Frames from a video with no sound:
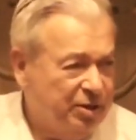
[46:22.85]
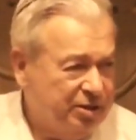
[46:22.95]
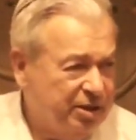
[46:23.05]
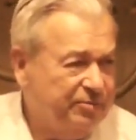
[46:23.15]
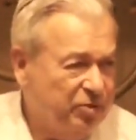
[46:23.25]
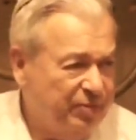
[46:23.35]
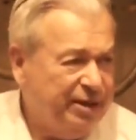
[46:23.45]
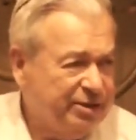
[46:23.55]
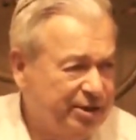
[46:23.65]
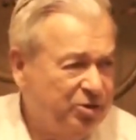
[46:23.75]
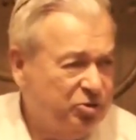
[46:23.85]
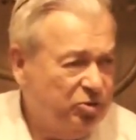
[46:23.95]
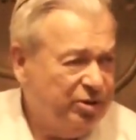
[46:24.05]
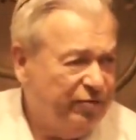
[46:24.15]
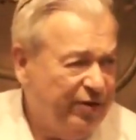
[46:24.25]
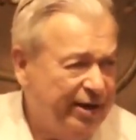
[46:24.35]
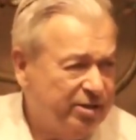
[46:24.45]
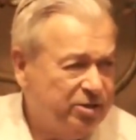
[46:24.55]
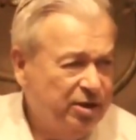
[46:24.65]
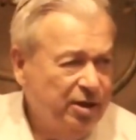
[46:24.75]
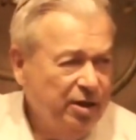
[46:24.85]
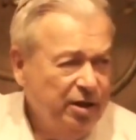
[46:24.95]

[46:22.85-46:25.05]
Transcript: They set up their meetings a year or two in advance.